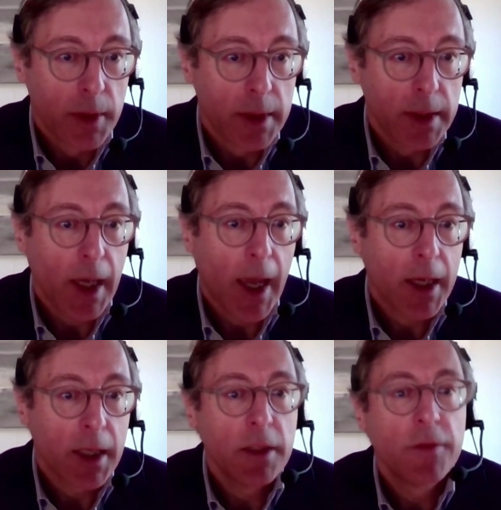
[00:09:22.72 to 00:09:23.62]
The
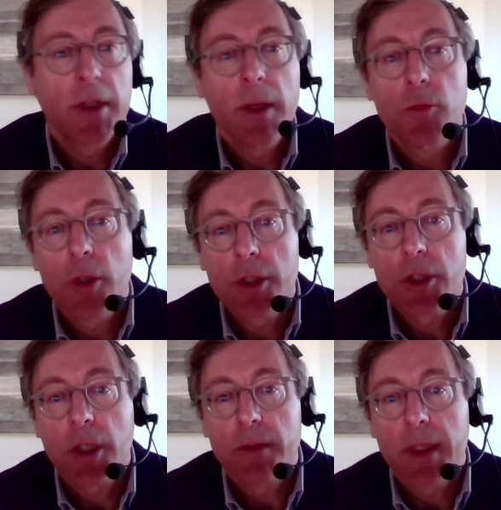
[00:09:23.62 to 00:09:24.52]
ECLI framework
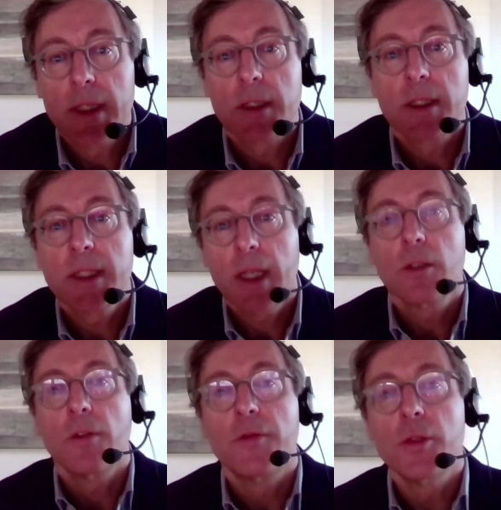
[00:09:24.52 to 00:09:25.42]
contains a set
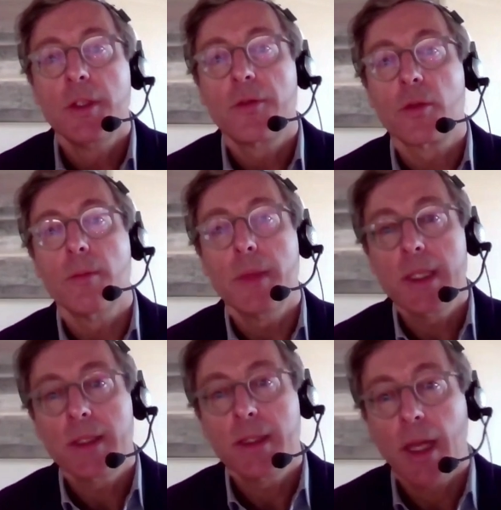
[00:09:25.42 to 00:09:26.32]
of uniform
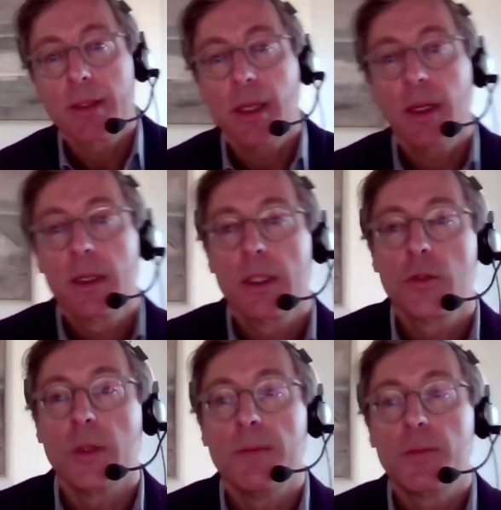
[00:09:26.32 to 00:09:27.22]
metadata
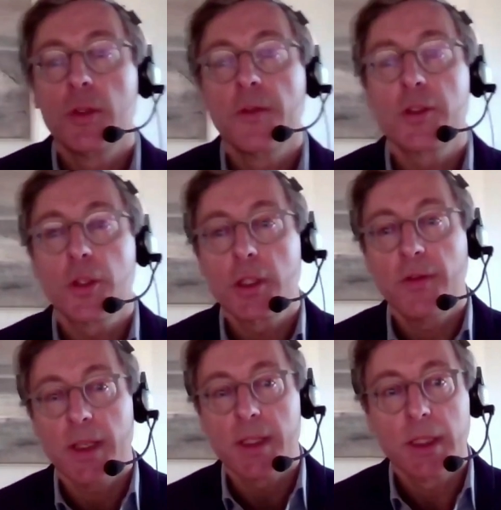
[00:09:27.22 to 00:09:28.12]
to improve search
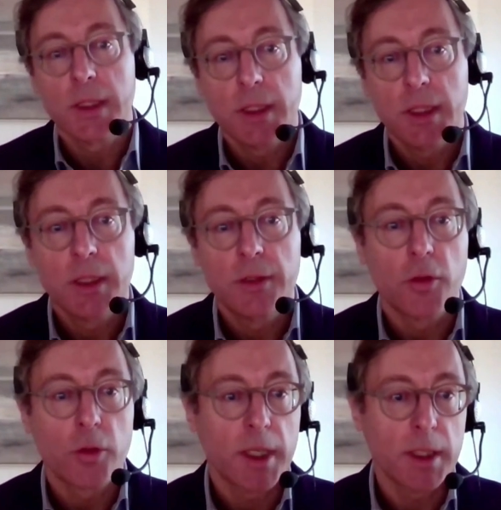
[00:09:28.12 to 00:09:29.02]
facilities
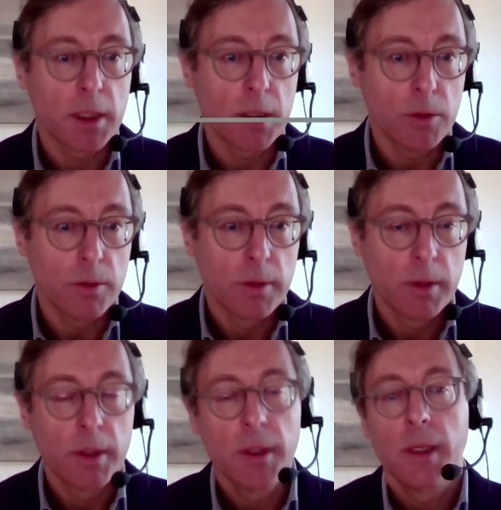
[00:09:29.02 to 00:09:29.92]
for case law.
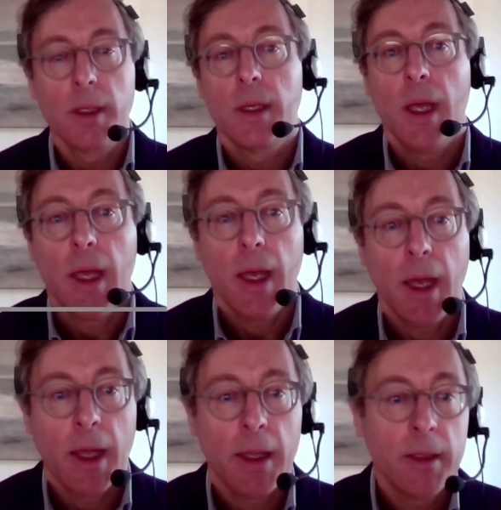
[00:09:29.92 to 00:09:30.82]

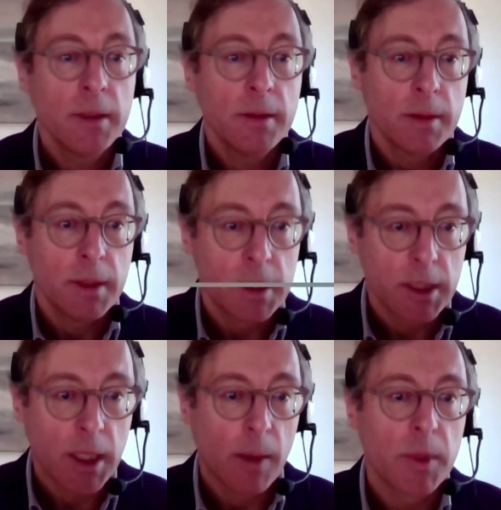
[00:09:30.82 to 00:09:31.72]
And its
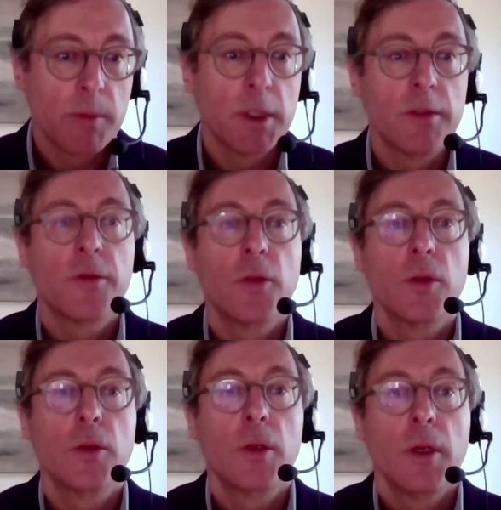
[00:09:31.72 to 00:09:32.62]
complement for
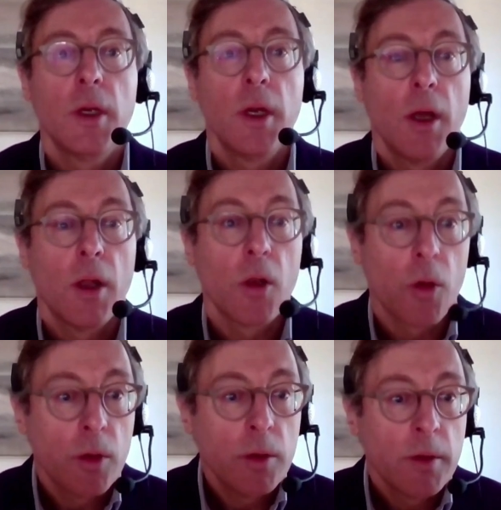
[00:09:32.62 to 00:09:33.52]
law,
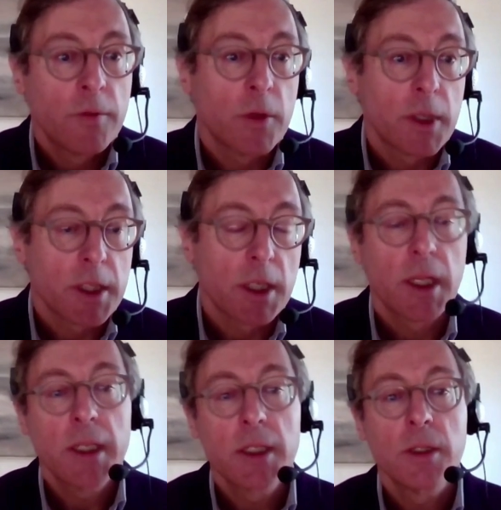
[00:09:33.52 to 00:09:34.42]
for
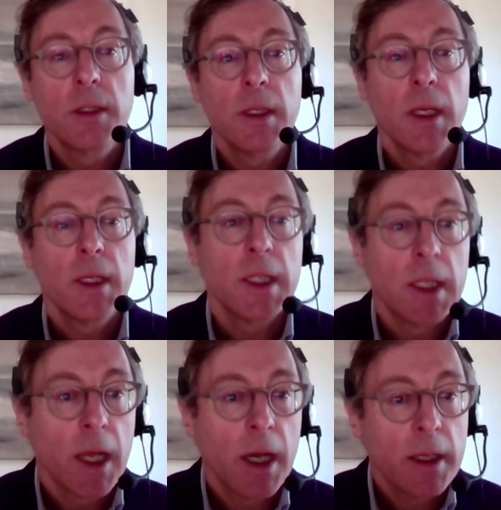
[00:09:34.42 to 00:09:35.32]
legislation,
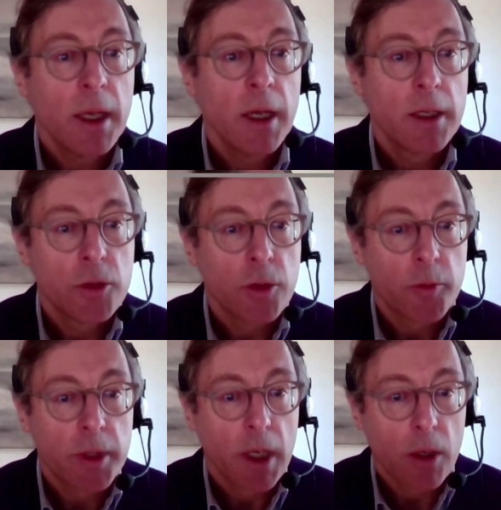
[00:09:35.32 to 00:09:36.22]
ELI, European
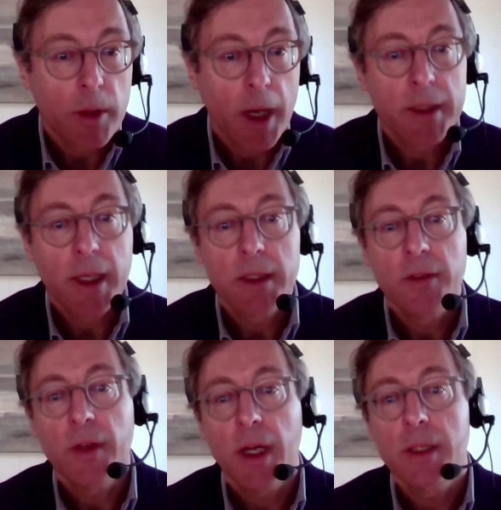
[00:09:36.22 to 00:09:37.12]
Law
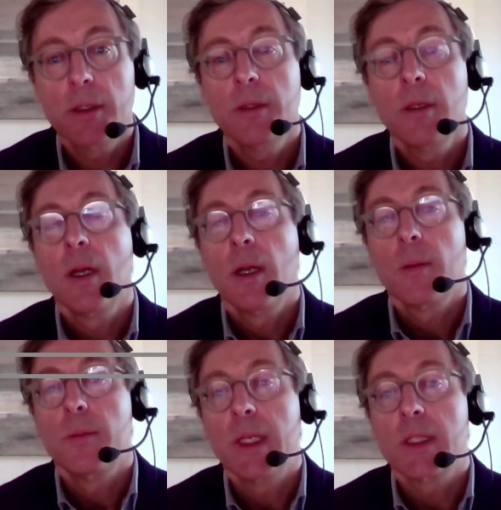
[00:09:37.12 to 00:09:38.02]
Identifier, being a
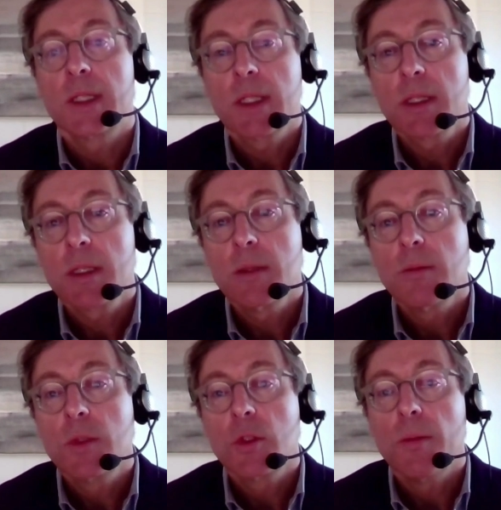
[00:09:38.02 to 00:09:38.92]
system to
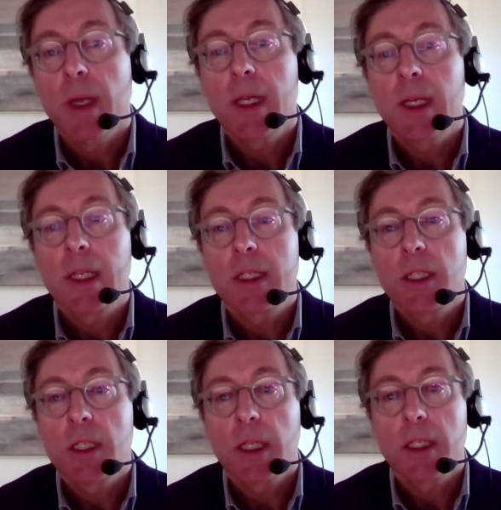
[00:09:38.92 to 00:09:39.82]
make legislation
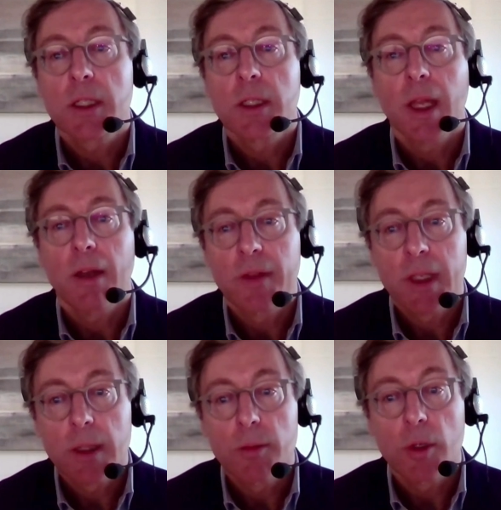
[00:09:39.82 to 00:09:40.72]
available
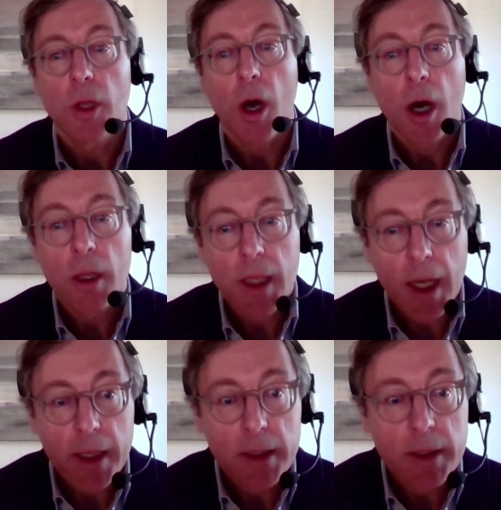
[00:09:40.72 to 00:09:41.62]
online in a
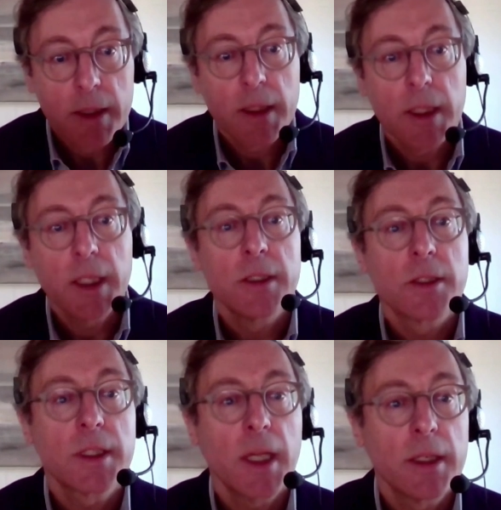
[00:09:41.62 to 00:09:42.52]
standardized
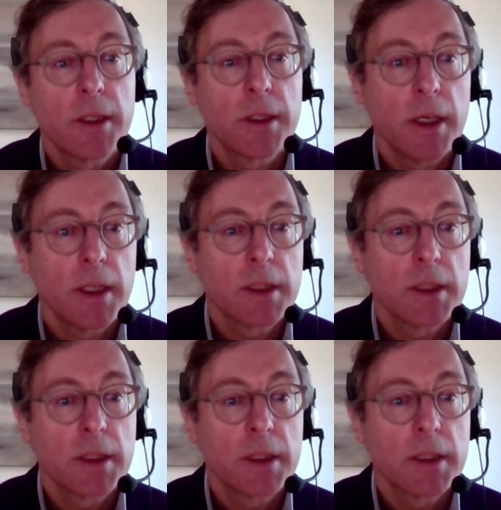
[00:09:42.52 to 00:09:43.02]
format